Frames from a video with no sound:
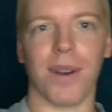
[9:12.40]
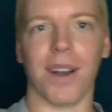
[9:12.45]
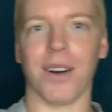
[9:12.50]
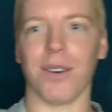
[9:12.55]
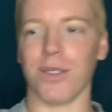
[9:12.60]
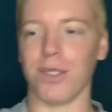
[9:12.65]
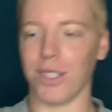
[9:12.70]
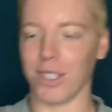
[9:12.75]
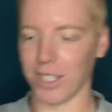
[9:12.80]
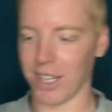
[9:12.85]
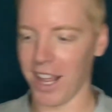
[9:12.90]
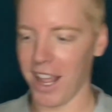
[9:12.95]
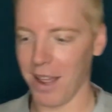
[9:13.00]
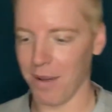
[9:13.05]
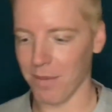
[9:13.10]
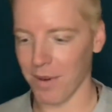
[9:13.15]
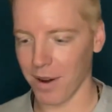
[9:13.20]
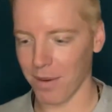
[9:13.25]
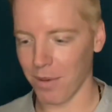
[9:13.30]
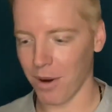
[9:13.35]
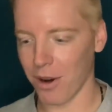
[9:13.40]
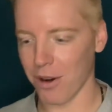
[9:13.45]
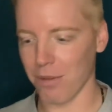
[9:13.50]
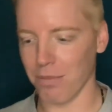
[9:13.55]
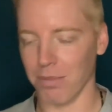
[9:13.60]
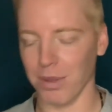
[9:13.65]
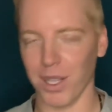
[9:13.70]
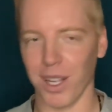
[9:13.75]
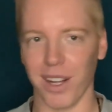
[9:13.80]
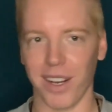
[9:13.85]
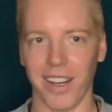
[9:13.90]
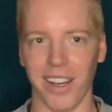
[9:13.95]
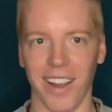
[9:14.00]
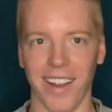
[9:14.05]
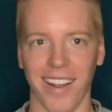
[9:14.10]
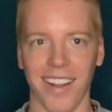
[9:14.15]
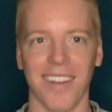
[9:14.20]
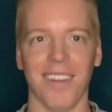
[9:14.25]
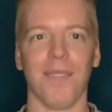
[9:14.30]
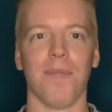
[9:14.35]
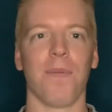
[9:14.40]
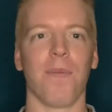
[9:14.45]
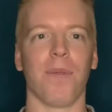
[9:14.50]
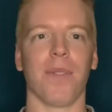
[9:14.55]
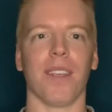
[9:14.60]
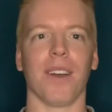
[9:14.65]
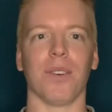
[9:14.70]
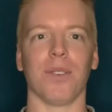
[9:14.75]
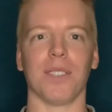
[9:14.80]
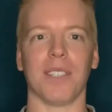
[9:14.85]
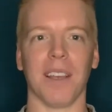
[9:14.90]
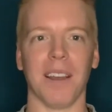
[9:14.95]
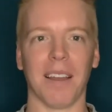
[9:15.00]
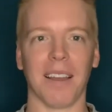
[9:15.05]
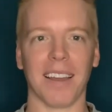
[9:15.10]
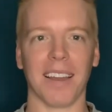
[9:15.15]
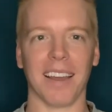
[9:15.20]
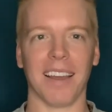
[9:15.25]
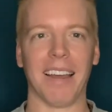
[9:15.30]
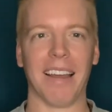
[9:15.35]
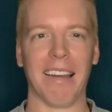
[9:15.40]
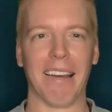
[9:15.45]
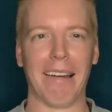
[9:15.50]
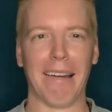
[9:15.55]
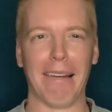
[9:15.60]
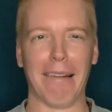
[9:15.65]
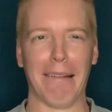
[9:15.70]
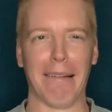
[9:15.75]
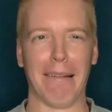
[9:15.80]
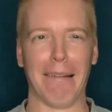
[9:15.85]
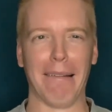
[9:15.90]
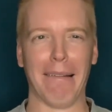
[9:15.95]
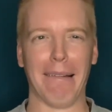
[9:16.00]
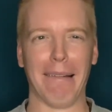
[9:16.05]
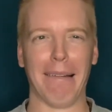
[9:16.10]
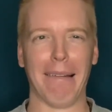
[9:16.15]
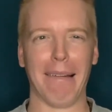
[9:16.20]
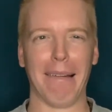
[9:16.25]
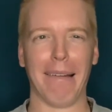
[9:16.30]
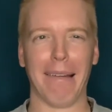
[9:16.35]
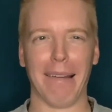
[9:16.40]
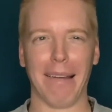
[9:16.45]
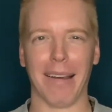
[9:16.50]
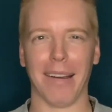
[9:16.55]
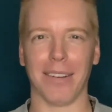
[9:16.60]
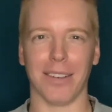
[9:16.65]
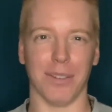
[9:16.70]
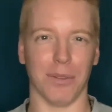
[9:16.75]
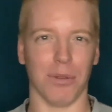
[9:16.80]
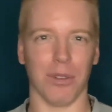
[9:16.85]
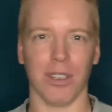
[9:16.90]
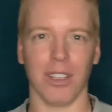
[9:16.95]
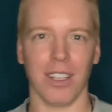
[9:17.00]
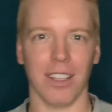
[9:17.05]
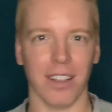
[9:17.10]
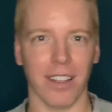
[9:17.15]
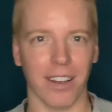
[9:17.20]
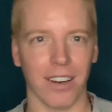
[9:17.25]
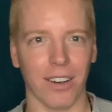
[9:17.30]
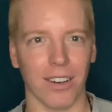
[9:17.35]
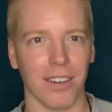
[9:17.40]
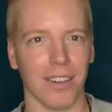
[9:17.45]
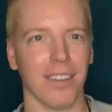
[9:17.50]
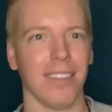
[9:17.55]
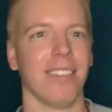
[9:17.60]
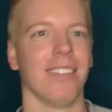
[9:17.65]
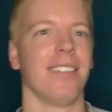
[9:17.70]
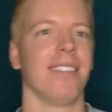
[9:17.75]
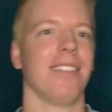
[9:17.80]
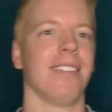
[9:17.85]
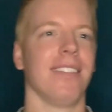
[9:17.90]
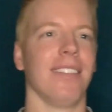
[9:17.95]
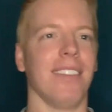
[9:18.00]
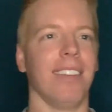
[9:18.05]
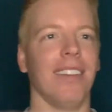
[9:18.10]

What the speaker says: I just came up all bloody, and I was like, I was really little, and